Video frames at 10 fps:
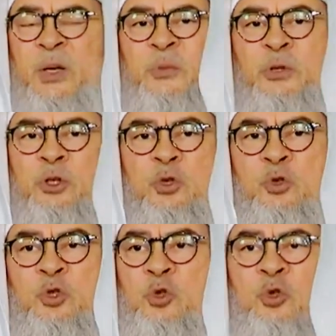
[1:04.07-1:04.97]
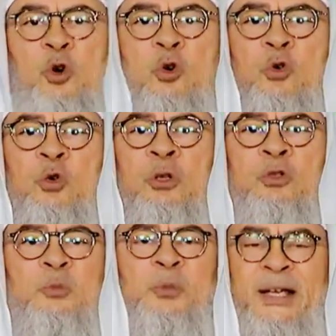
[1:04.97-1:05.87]
people use to go
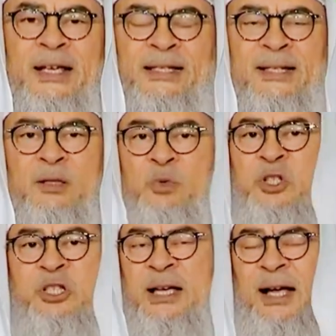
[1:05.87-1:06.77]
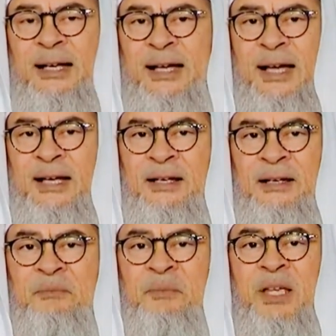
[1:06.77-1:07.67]
to places, which is a halal
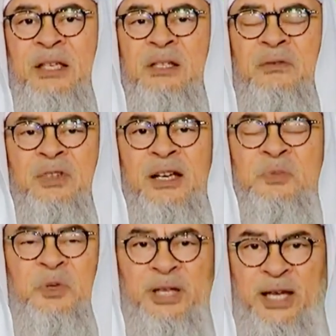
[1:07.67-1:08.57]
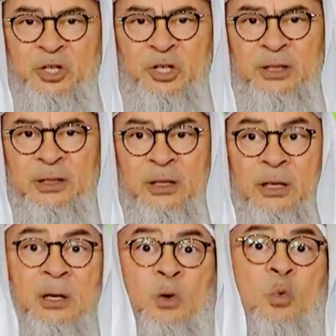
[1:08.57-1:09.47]
means of transportation.
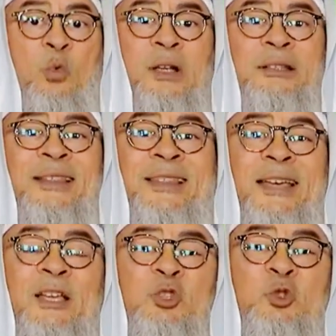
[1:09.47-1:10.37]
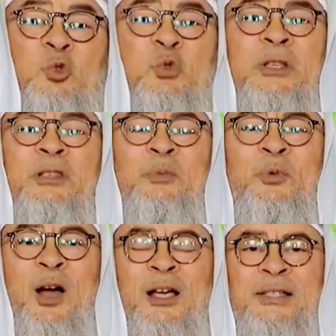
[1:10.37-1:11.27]
What they do in the
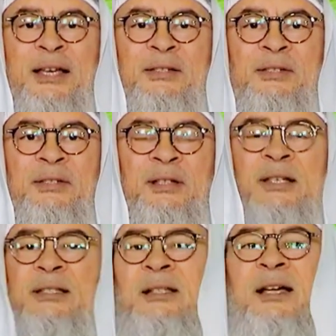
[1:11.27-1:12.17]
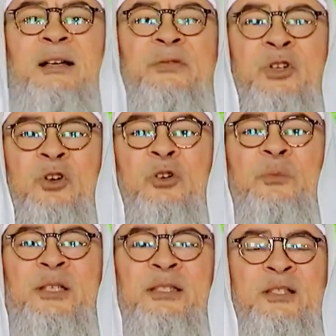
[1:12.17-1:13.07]
process is none of your
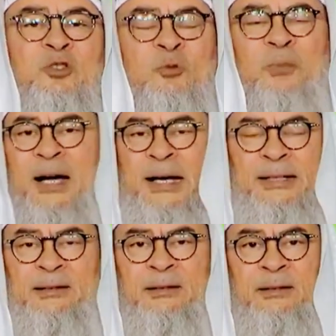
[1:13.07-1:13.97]
business or mine.